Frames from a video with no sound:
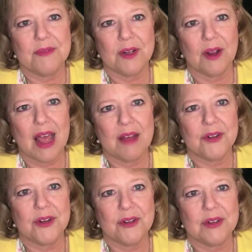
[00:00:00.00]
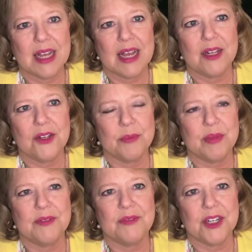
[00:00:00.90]
you know, after you're dead, your
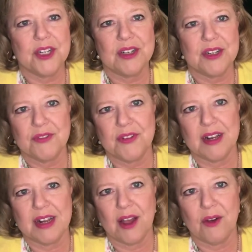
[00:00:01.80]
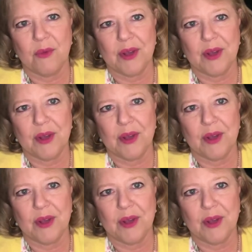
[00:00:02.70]
beneficiaries find out